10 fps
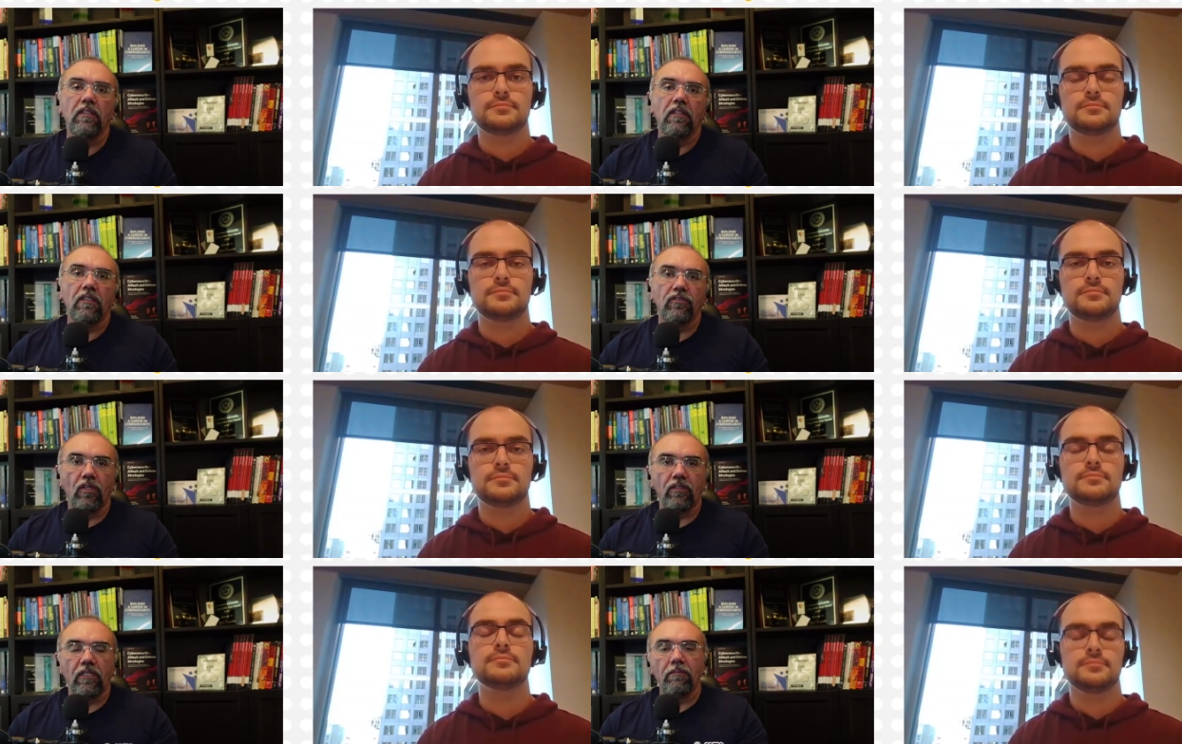Speaker 1: is
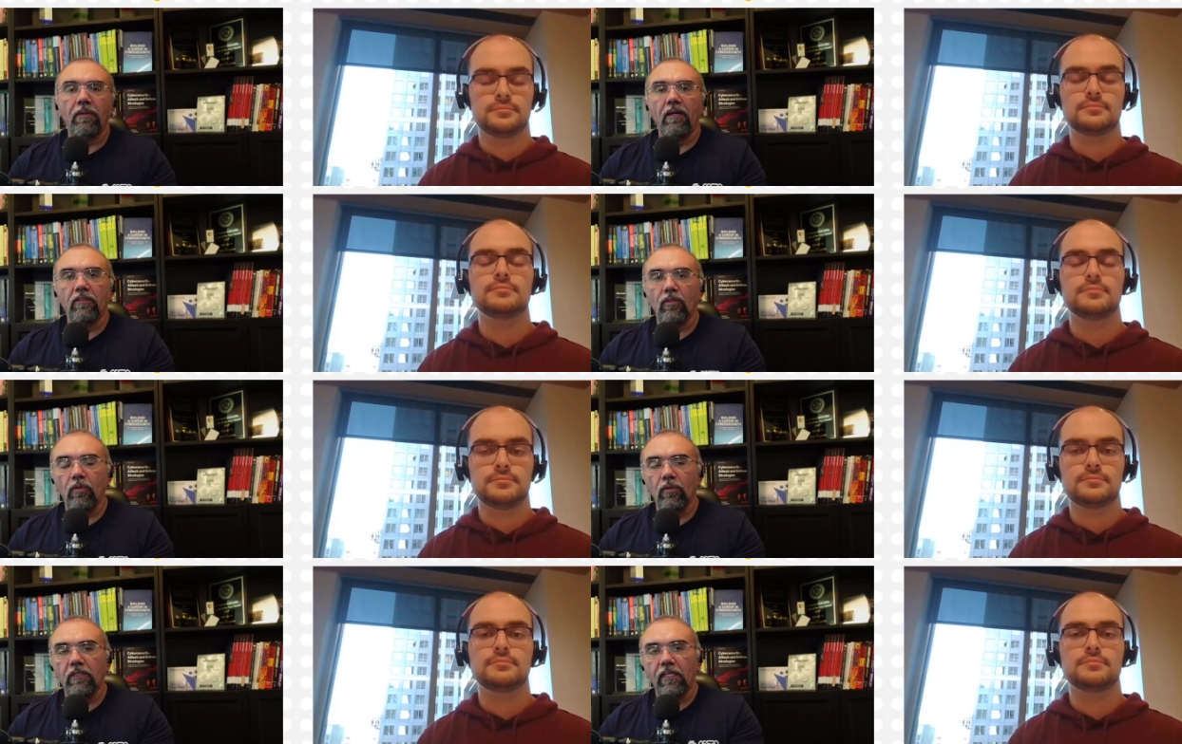not about
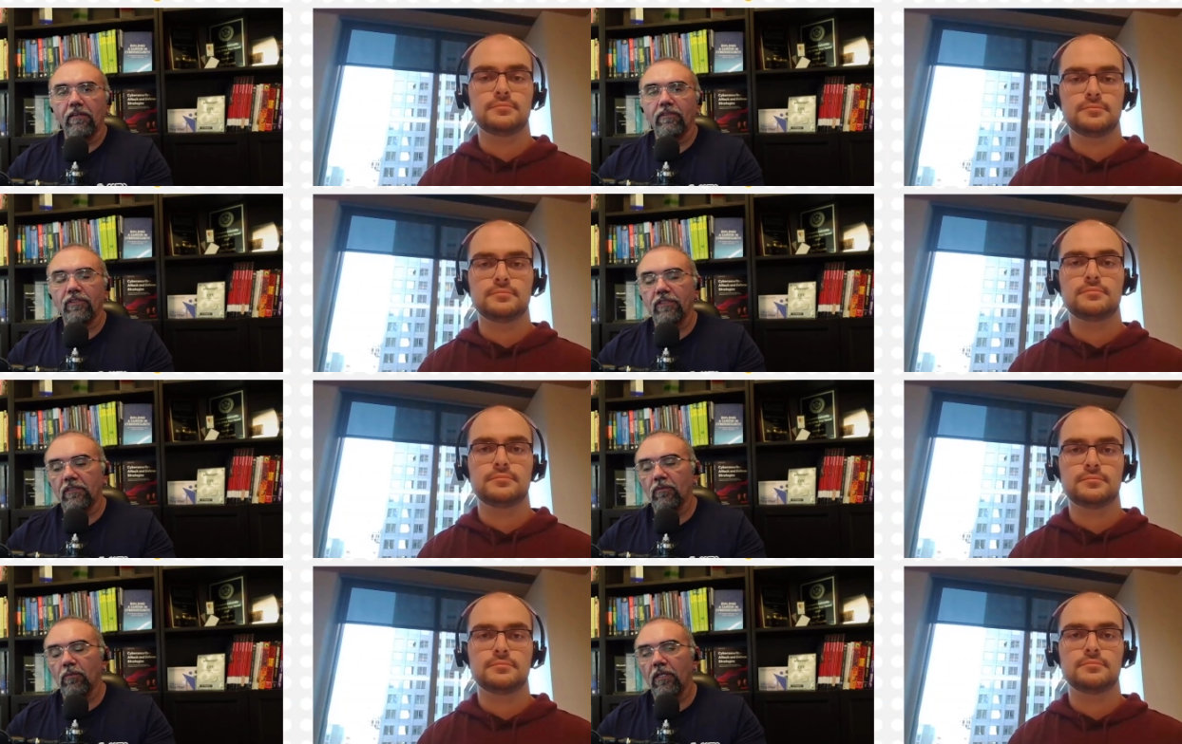only leveraging
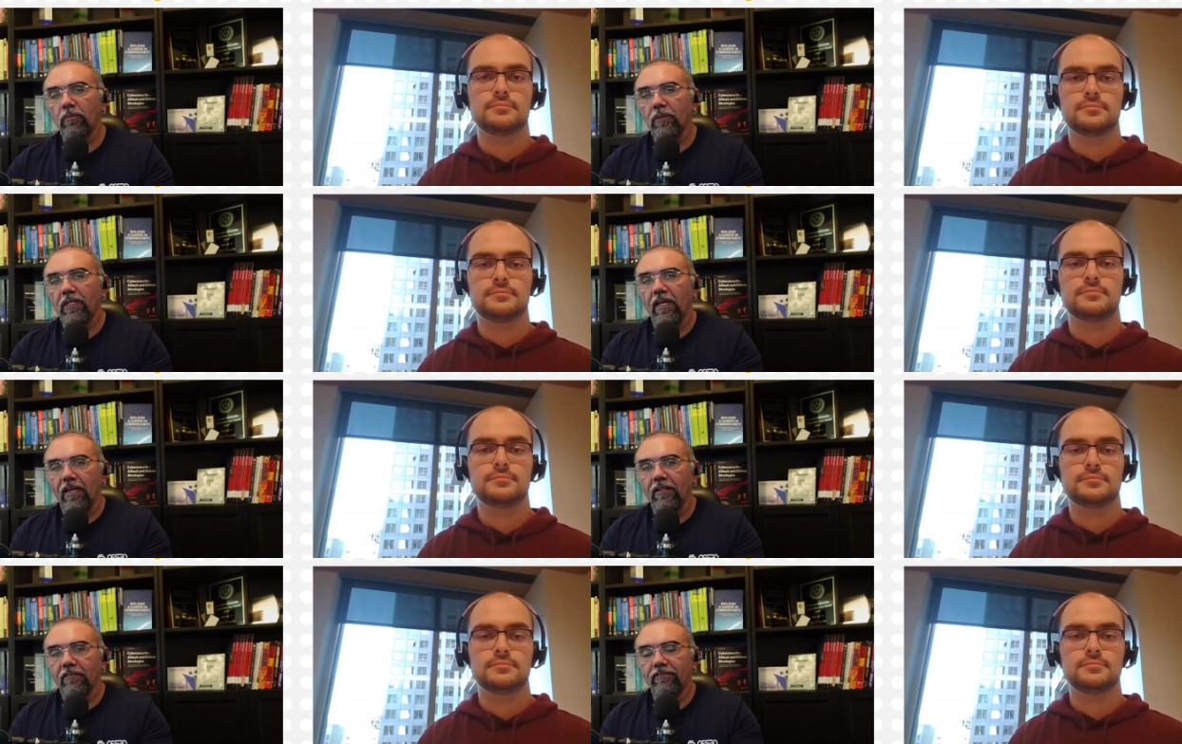what we
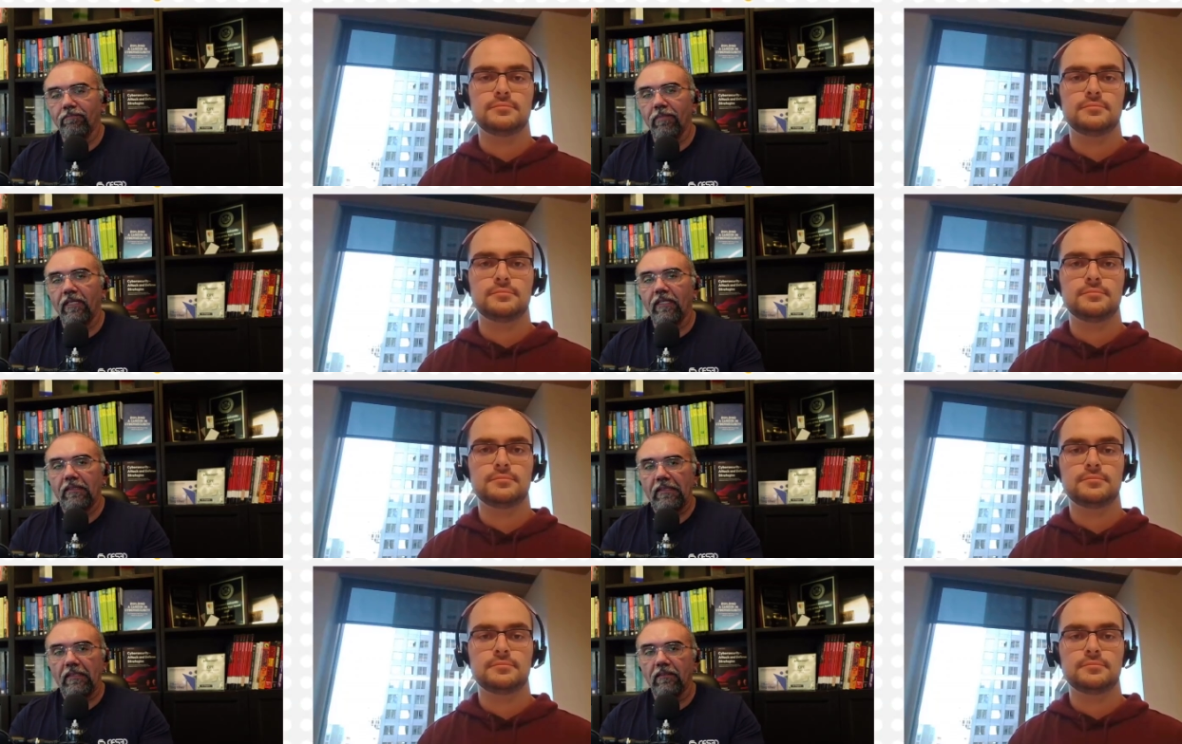have baked
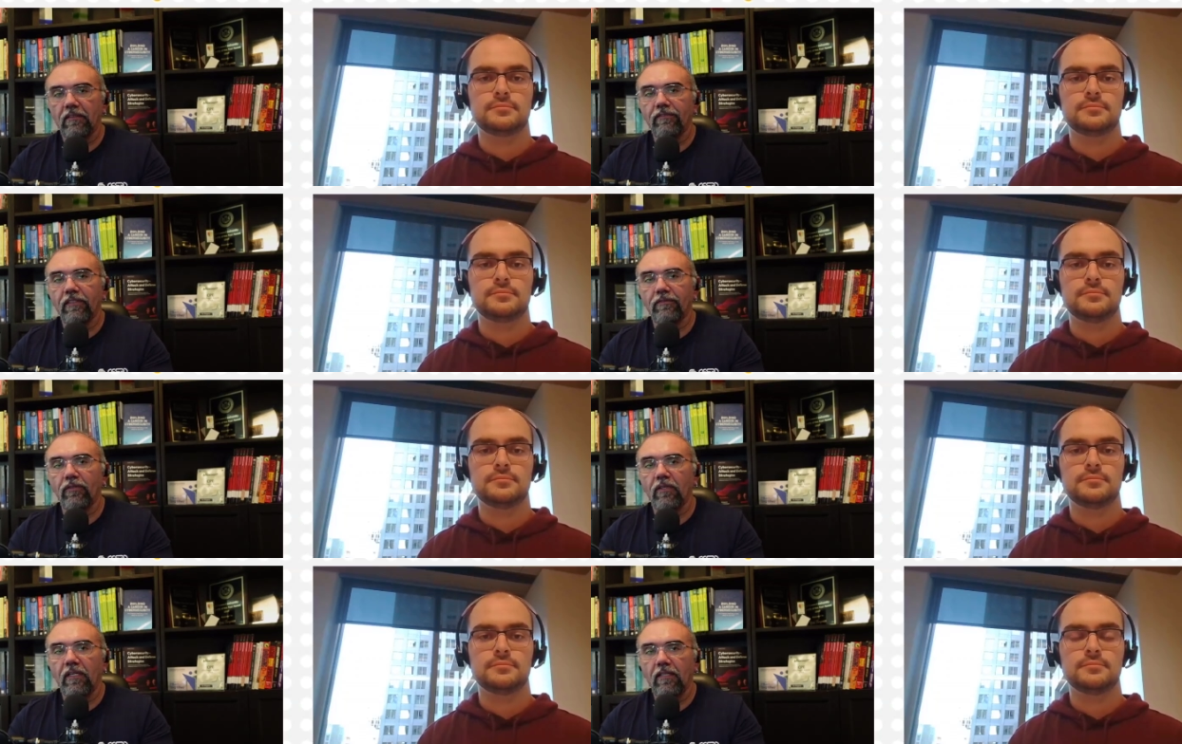in Defender for
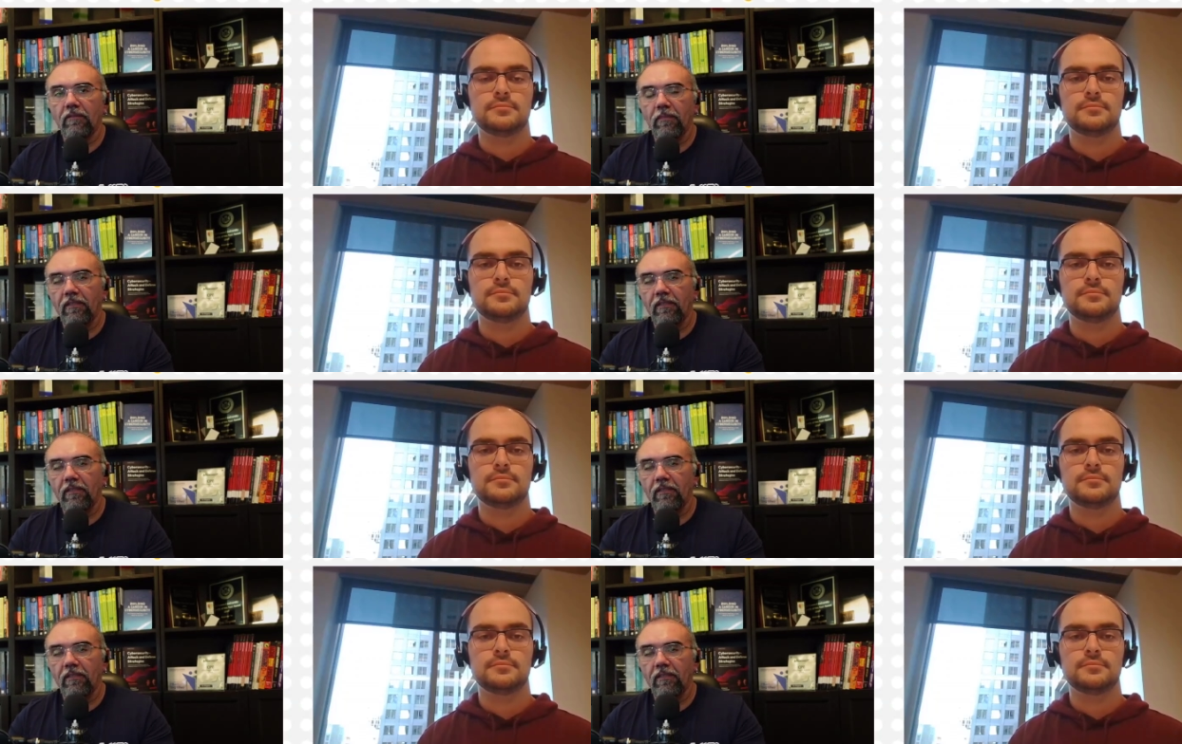Cloud, but